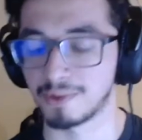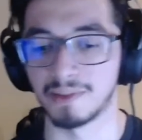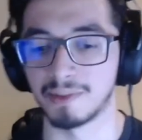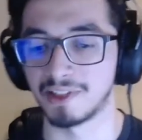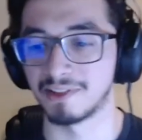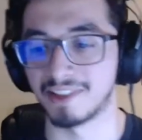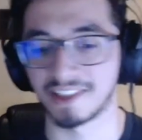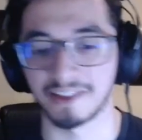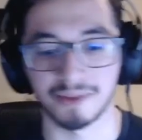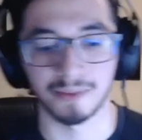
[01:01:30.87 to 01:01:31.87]
that's really the
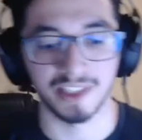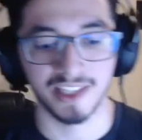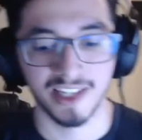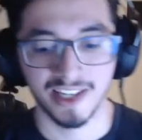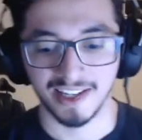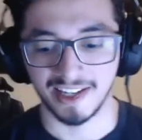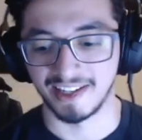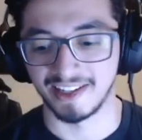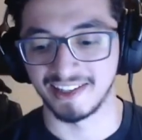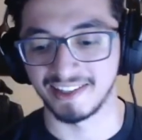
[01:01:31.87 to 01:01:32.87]
biggest thing that comes to mind.
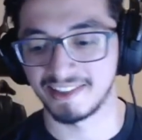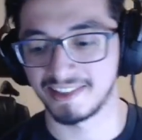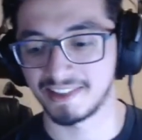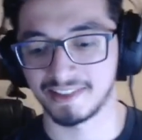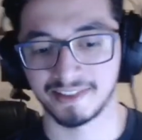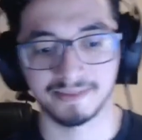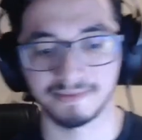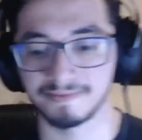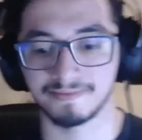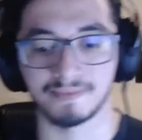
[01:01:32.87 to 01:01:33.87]
And
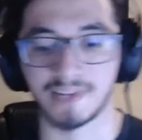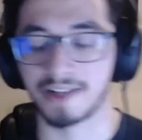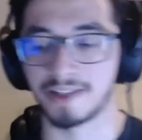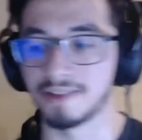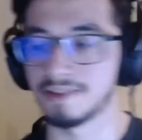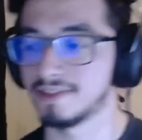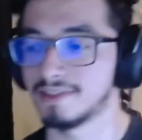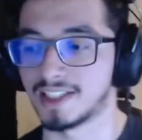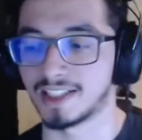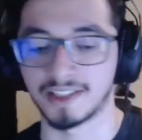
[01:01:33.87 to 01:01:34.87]
I don't know,
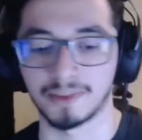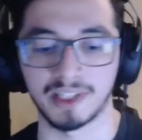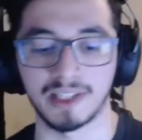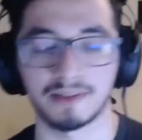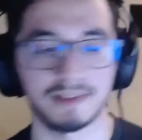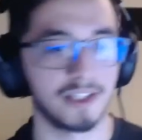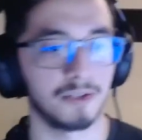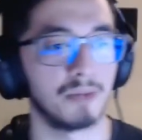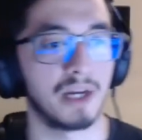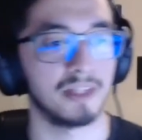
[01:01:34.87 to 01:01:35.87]
the way that general
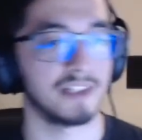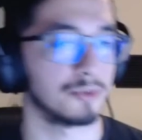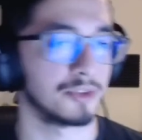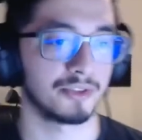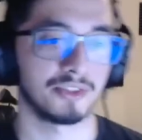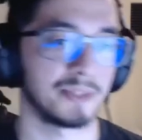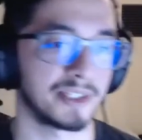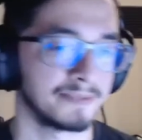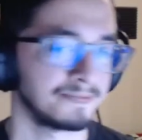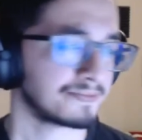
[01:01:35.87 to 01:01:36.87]
pipelines work or something.
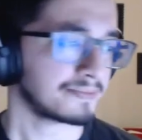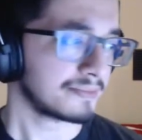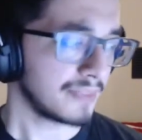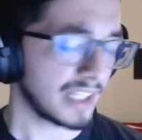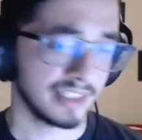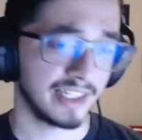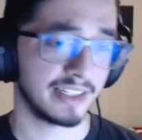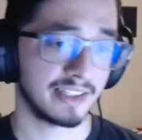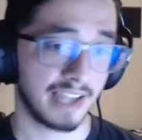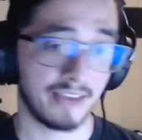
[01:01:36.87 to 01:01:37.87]

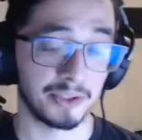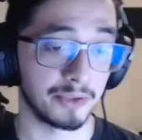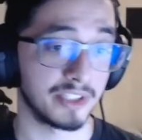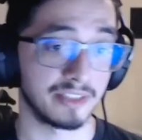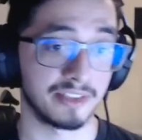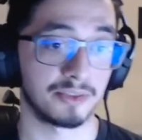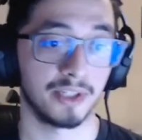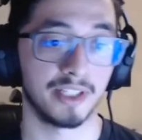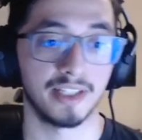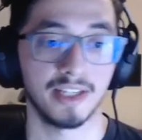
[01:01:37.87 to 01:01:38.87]
Like, having those things is
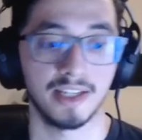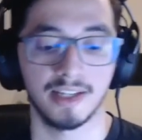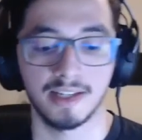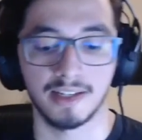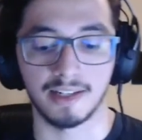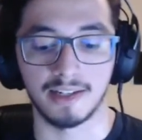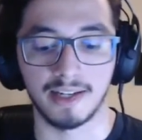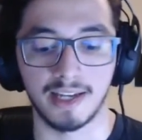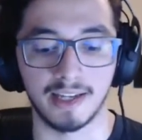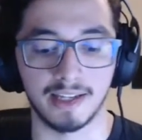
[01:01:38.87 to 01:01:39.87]
great,
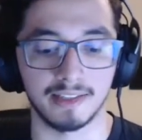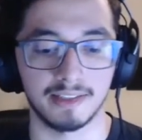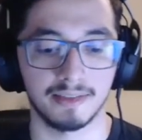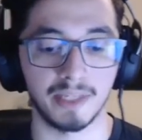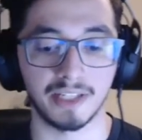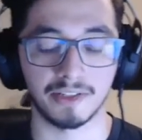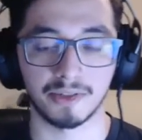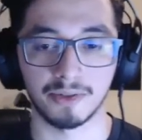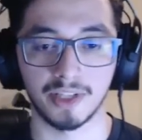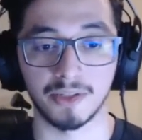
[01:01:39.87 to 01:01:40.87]
and making sure
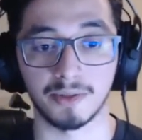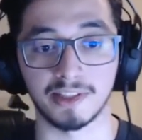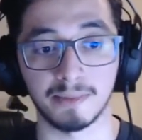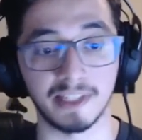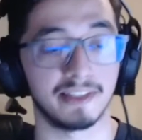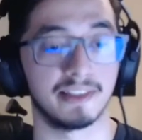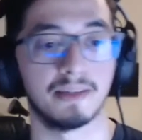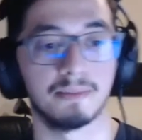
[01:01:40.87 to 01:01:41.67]
that you could speak to them